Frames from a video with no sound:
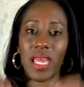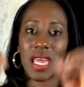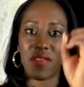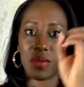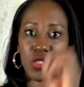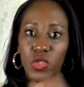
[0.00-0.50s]

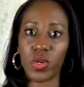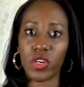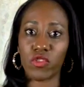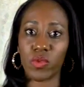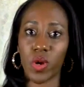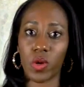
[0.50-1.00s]
If I'm doing a
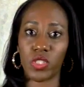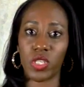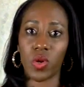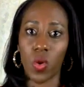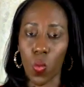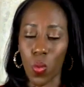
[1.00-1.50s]
group
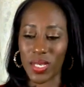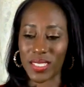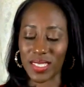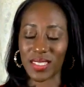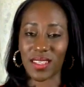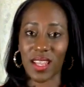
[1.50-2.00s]
coaching, what does
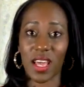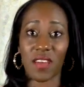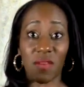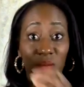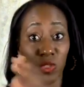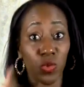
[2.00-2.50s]
this look like?
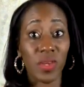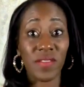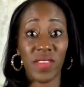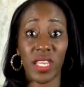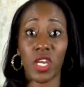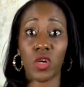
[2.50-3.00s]
If I'm doing
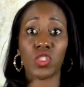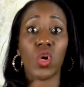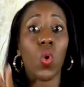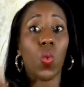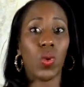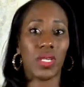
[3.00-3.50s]
videos,
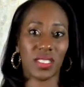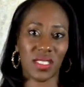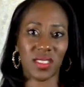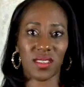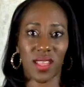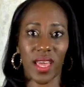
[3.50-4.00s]
what does
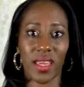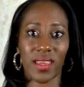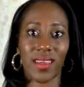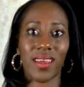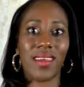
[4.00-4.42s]
this look like?